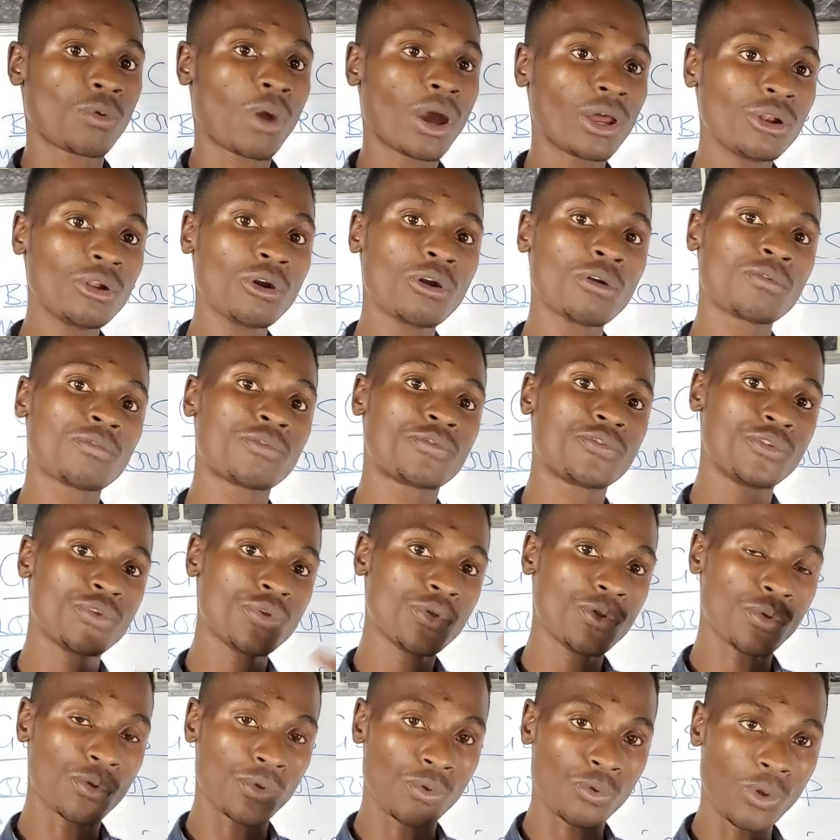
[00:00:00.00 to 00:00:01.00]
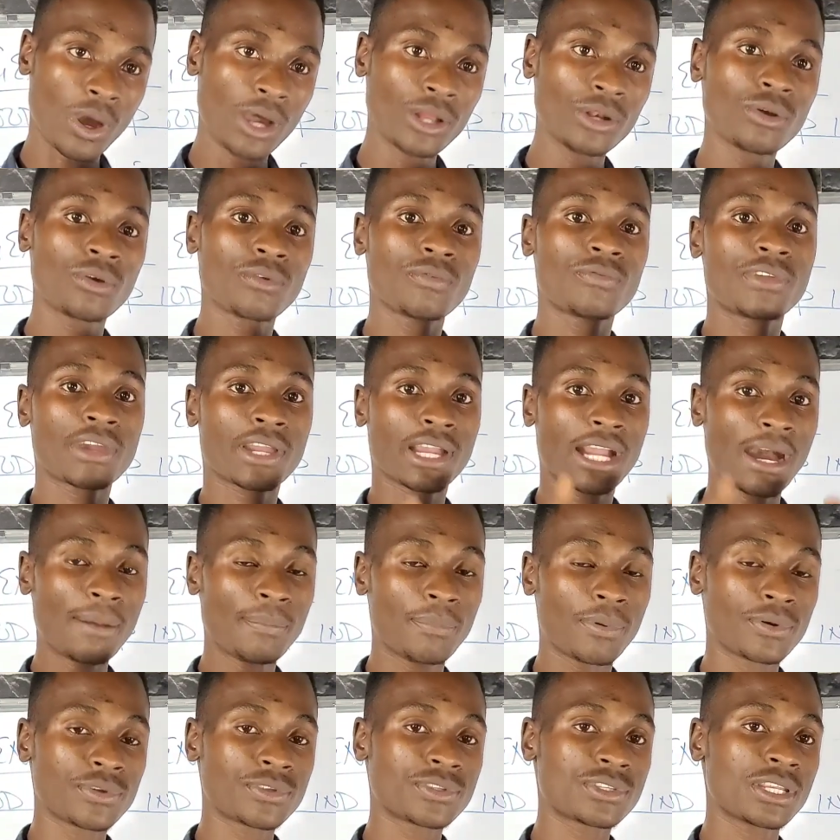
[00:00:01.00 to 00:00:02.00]
one of the
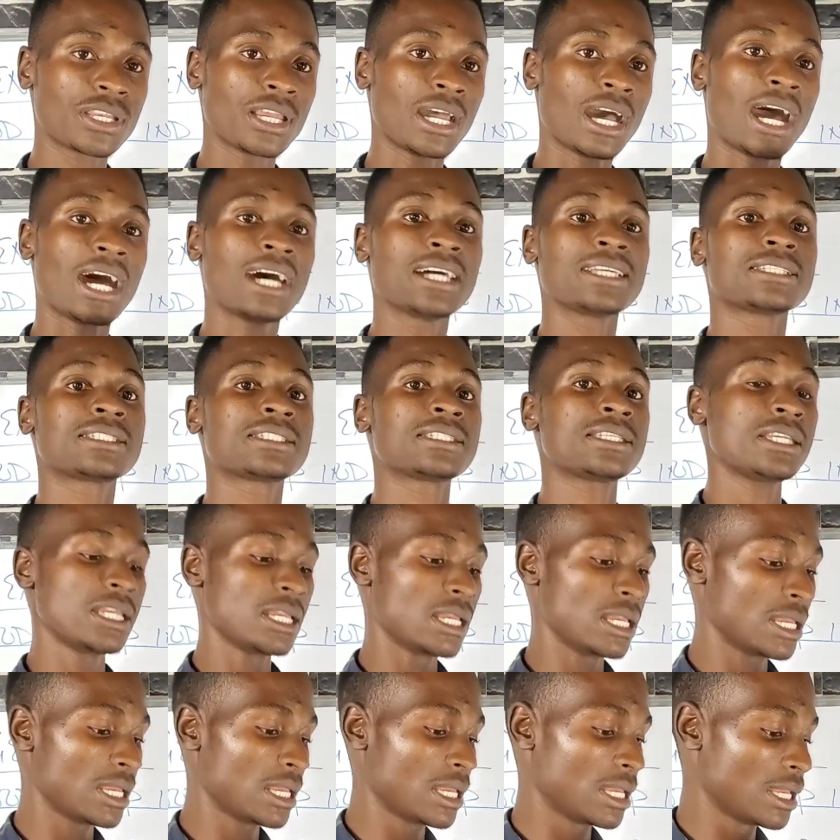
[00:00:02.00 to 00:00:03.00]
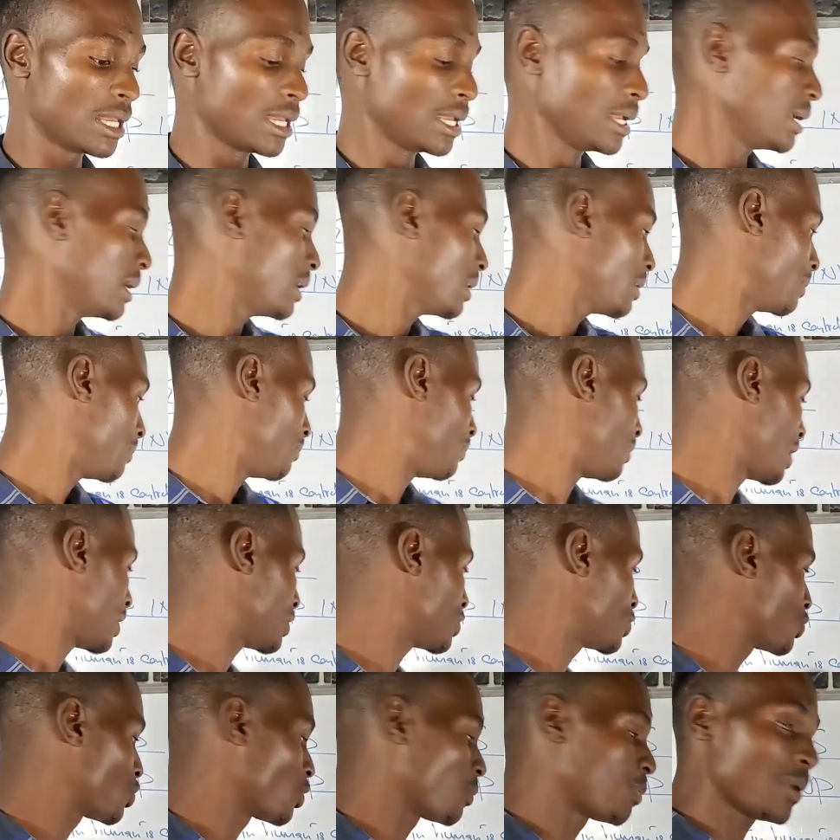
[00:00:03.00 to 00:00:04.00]
couples has the
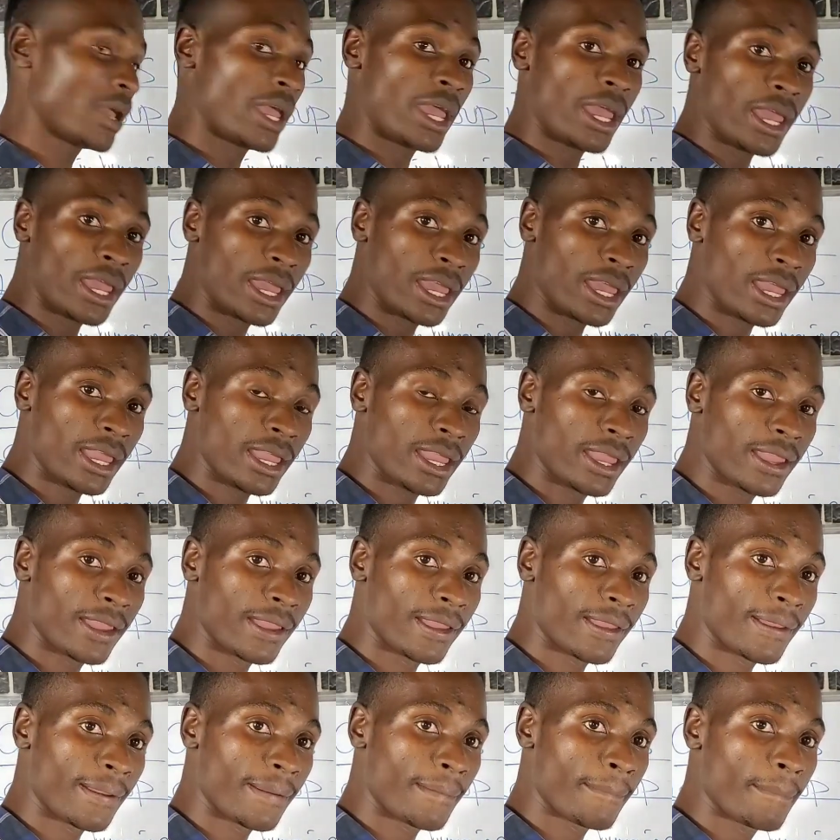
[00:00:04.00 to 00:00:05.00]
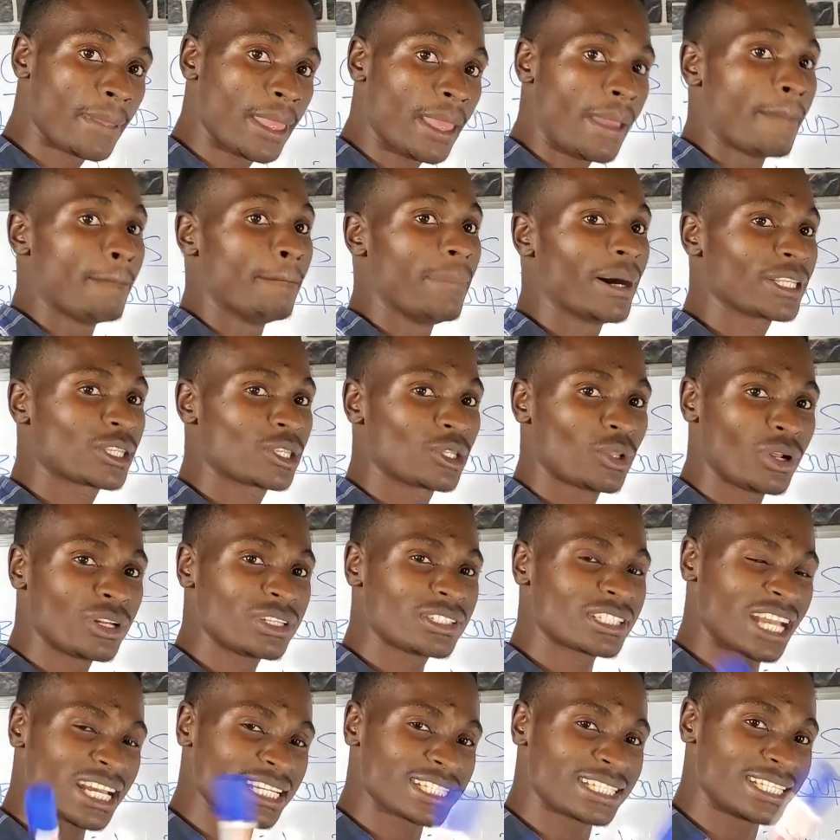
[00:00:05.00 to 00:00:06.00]
blood group A, but
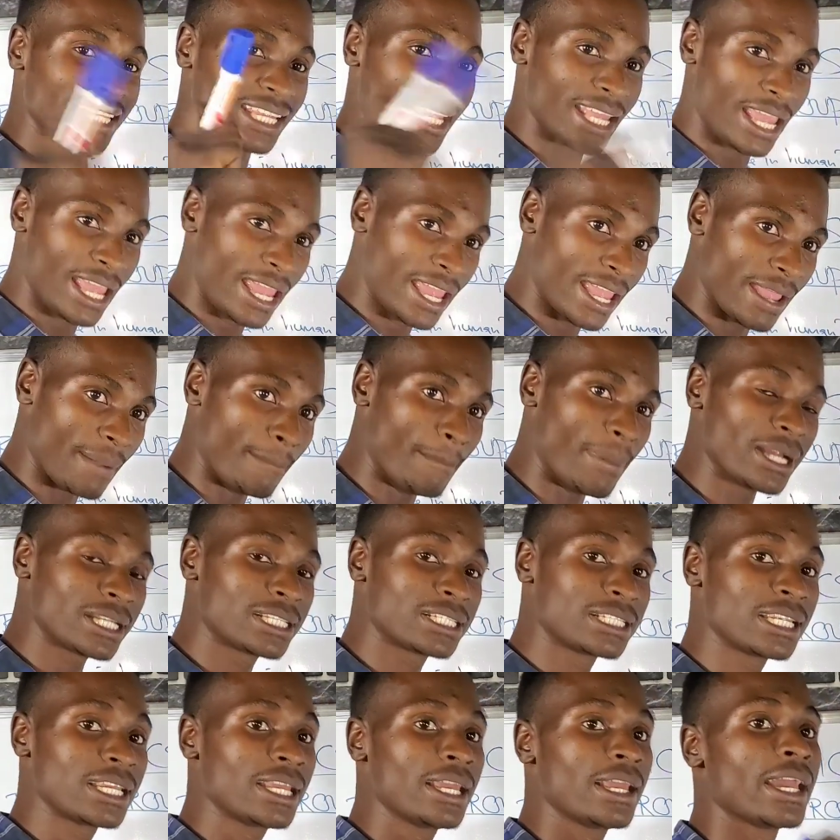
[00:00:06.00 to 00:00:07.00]
not just A, but